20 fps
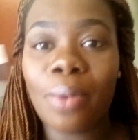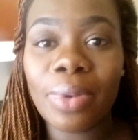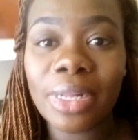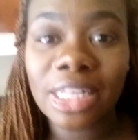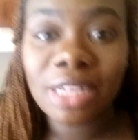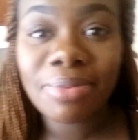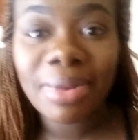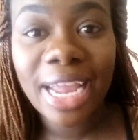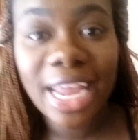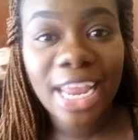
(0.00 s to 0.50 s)
I
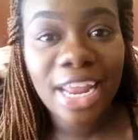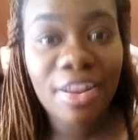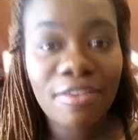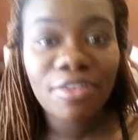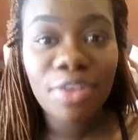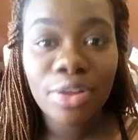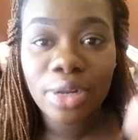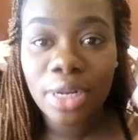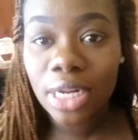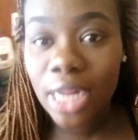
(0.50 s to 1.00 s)
went to my
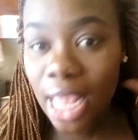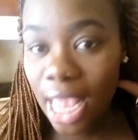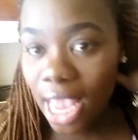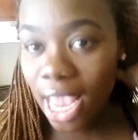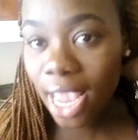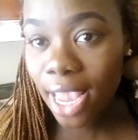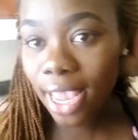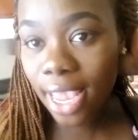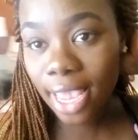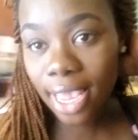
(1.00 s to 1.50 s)
interview
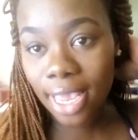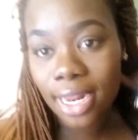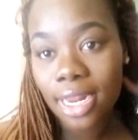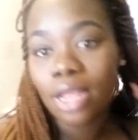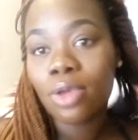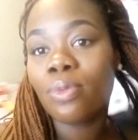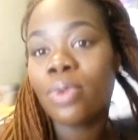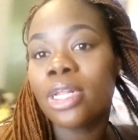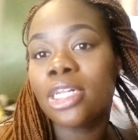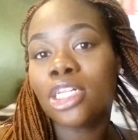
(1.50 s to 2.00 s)
today and
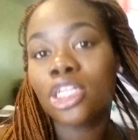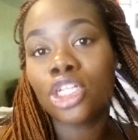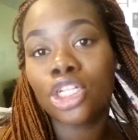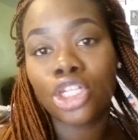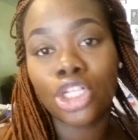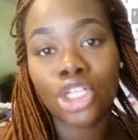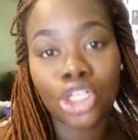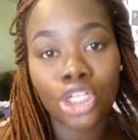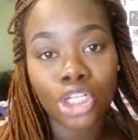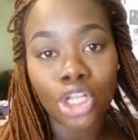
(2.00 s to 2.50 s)
it went
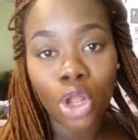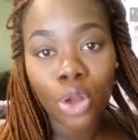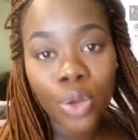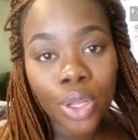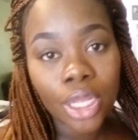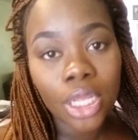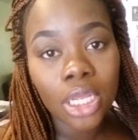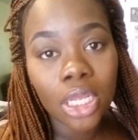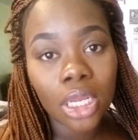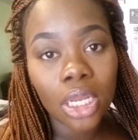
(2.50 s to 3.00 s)
so
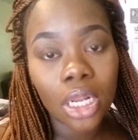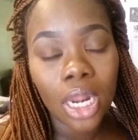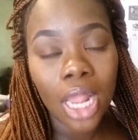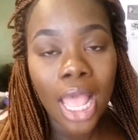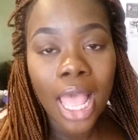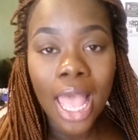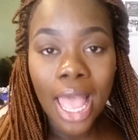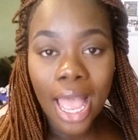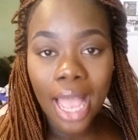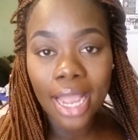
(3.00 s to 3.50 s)
good.
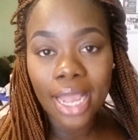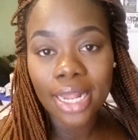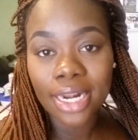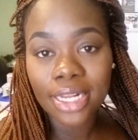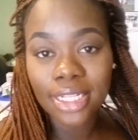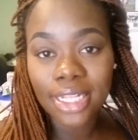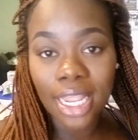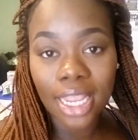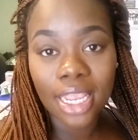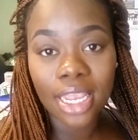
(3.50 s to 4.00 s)
I
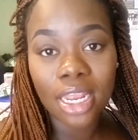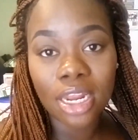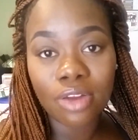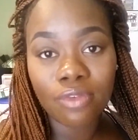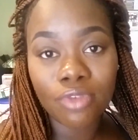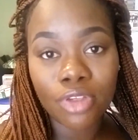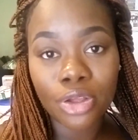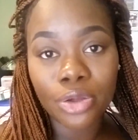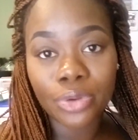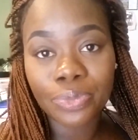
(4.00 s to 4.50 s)
got a second
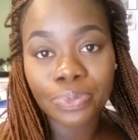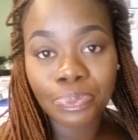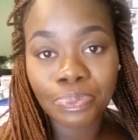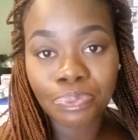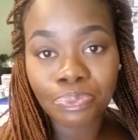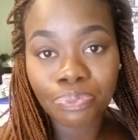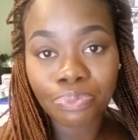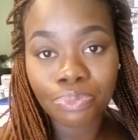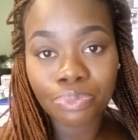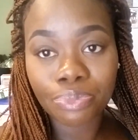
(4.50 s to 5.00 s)
interview.
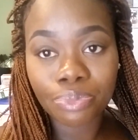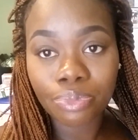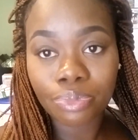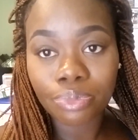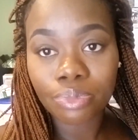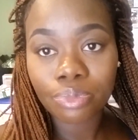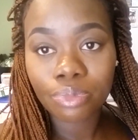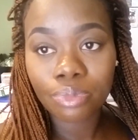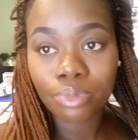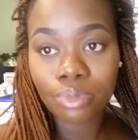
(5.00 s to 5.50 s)

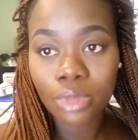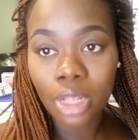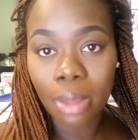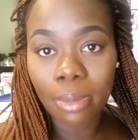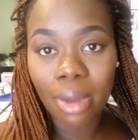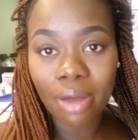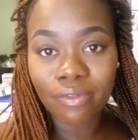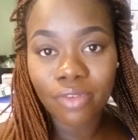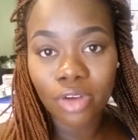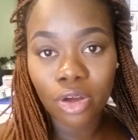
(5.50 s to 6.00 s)

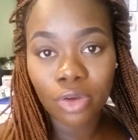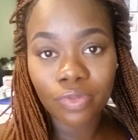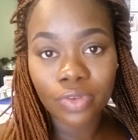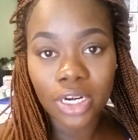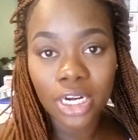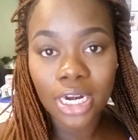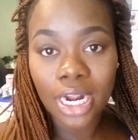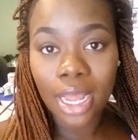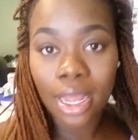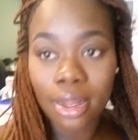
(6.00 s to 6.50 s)
My phone's
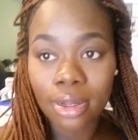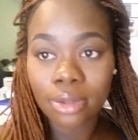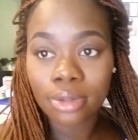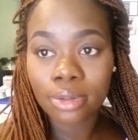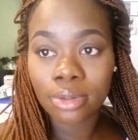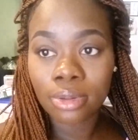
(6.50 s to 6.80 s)
gonna die.